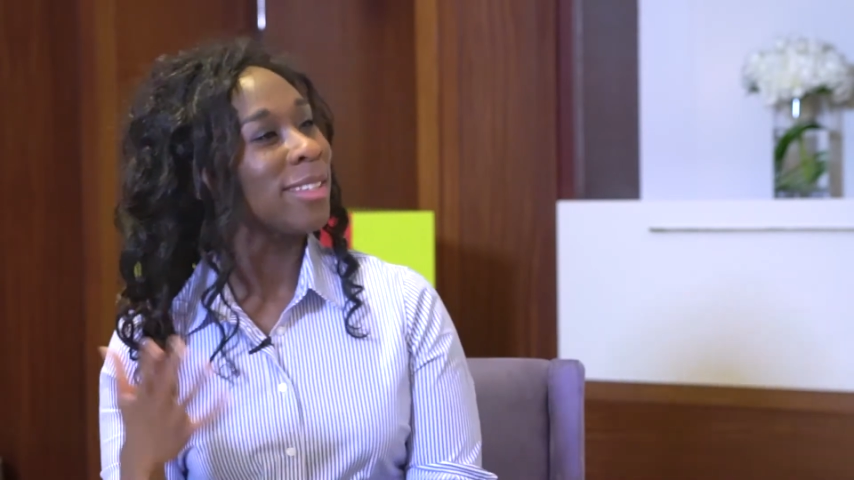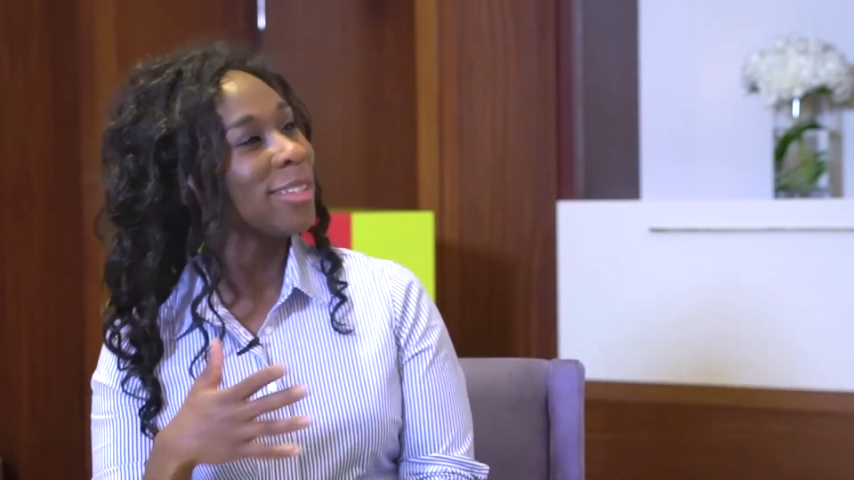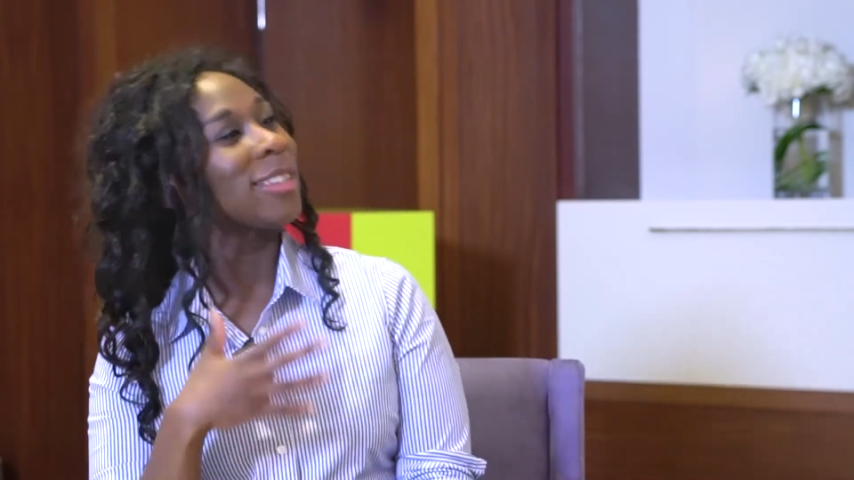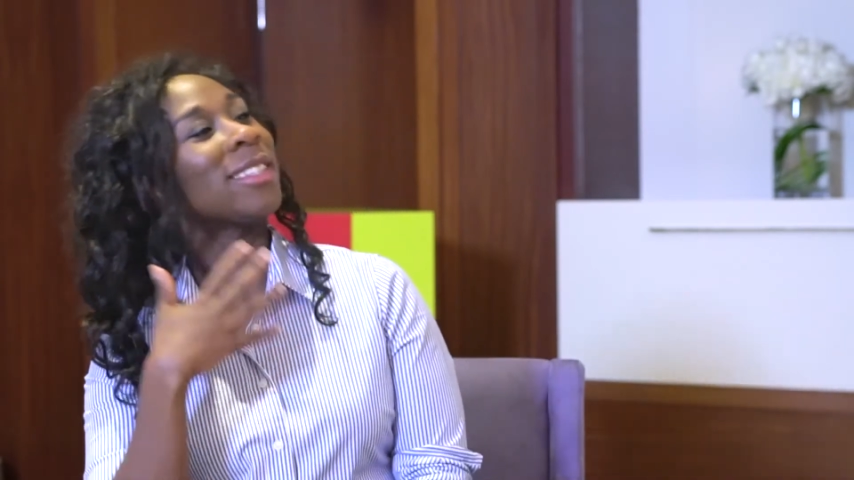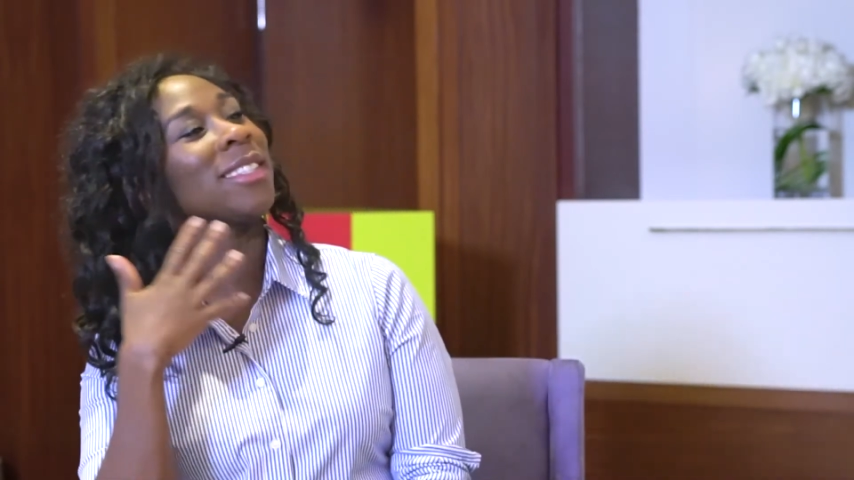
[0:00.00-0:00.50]

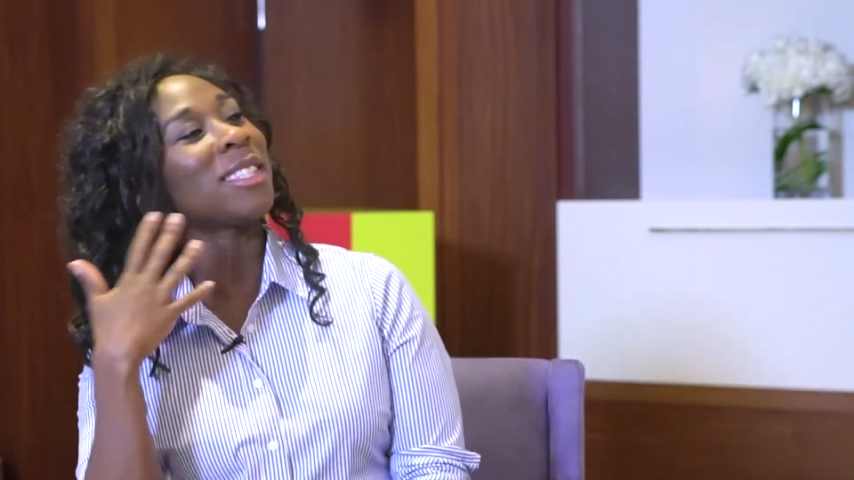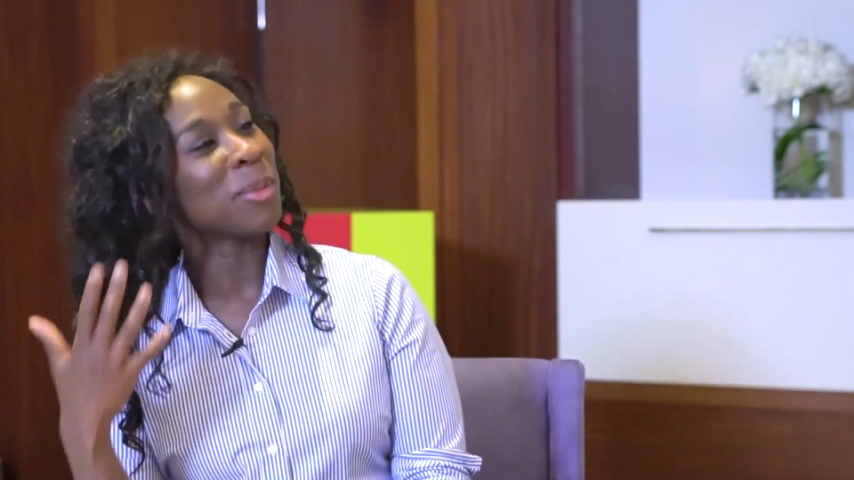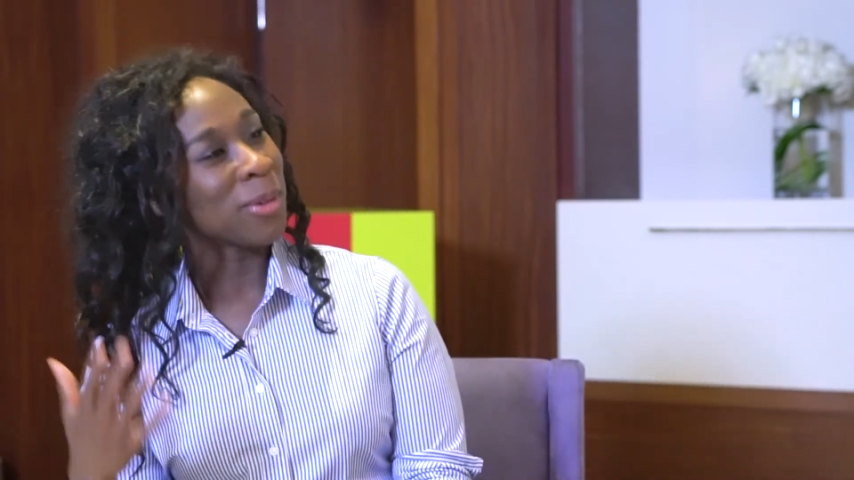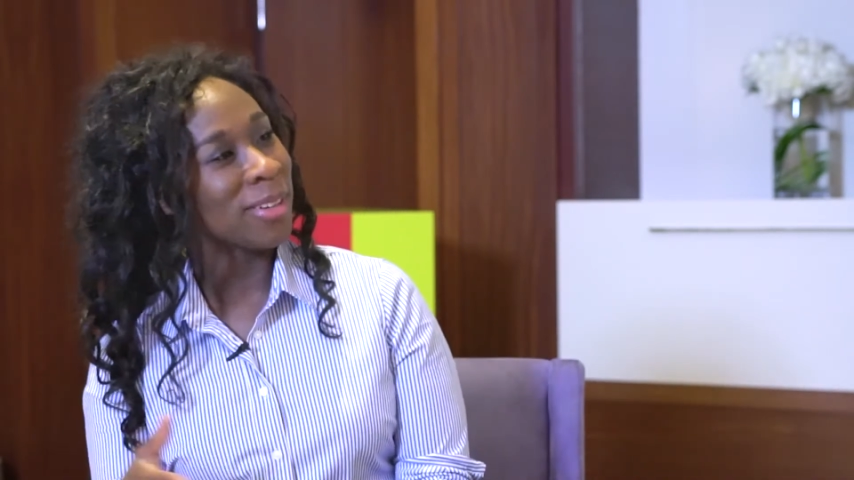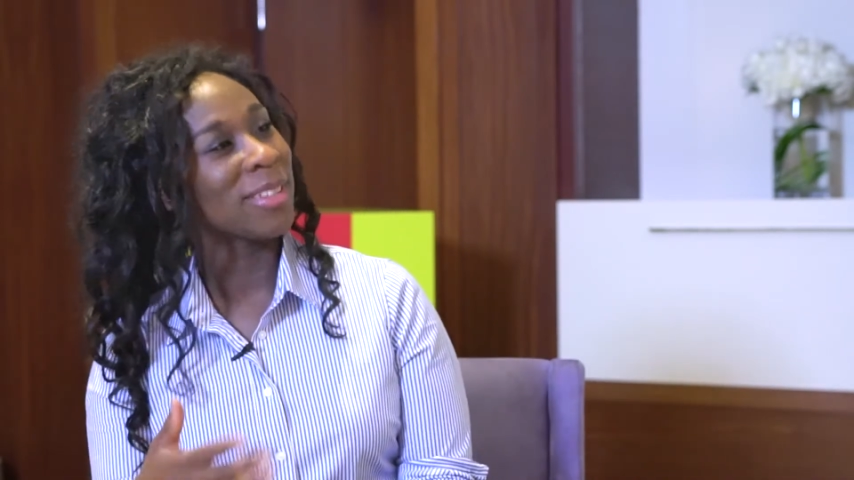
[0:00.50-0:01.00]
England,
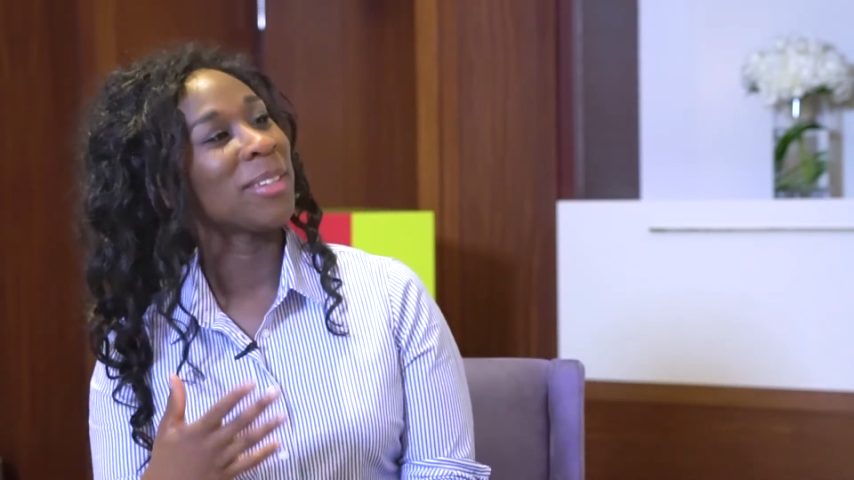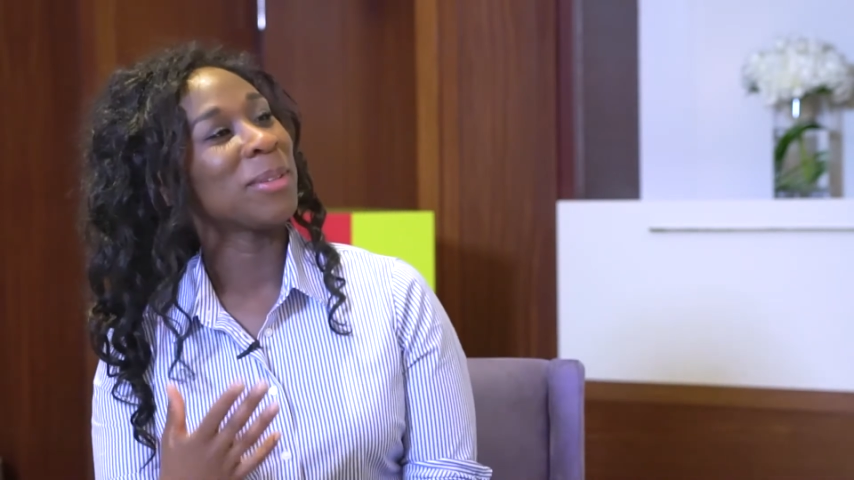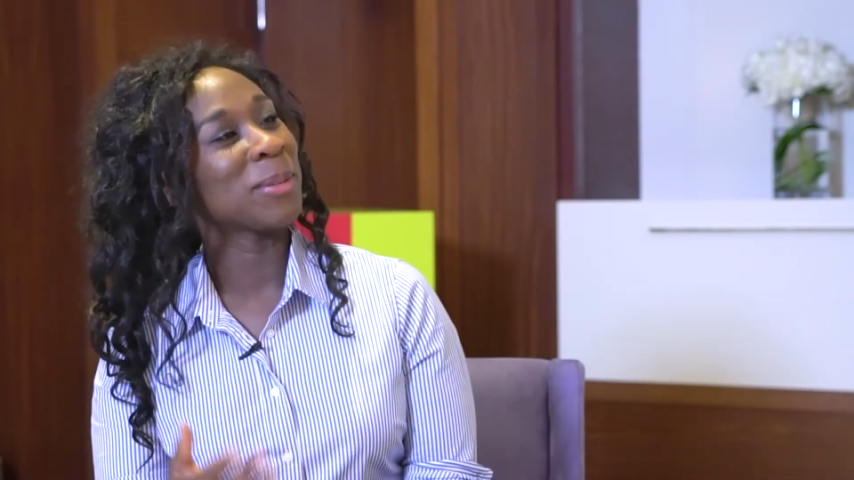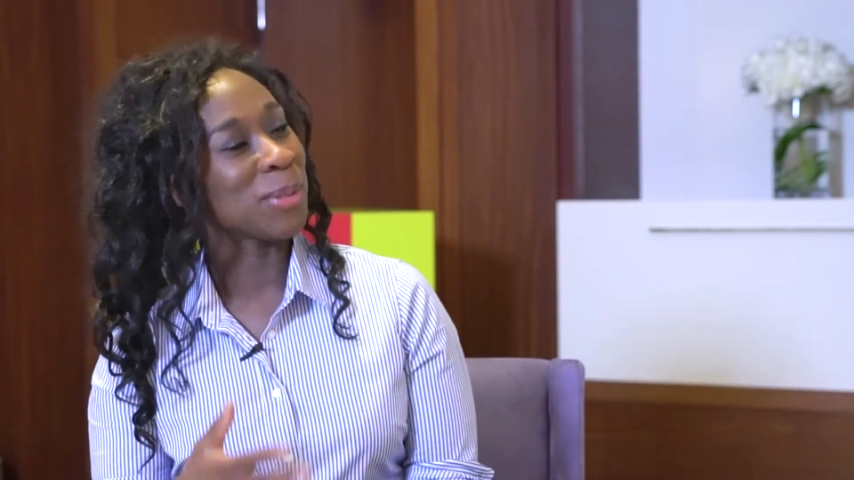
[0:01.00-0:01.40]
Morocco.